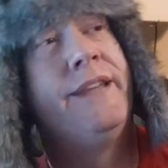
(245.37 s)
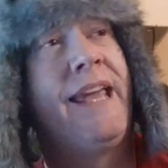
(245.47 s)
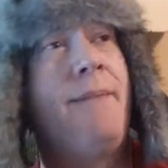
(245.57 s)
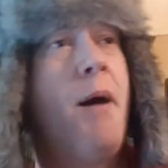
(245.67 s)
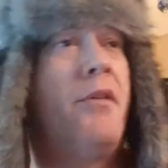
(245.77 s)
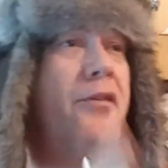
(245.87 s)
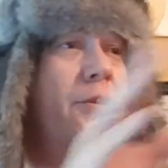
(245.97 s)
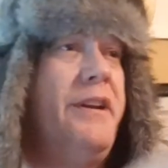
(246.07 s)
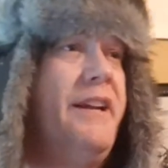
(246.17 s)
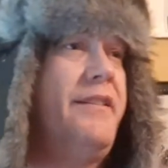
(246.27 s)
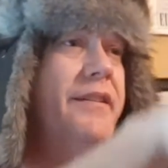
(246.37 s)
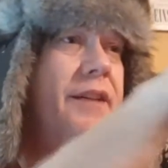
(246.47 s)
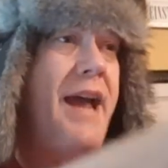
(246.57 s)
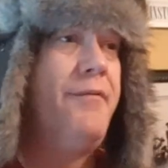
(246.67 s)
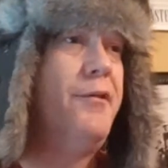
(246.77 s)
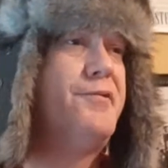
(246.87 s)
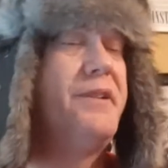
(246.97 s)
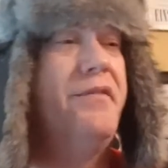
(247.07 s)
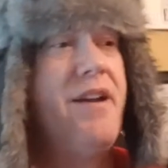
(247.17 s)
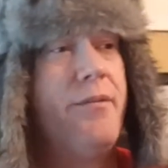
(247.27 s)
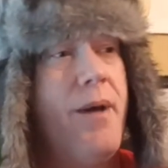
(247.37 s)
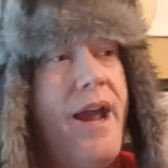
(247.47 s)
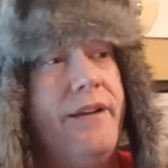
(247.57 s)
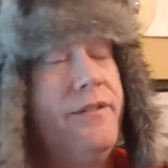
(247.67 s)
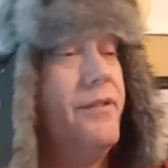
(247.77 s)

came out with the 30th anniversary of Nevermind.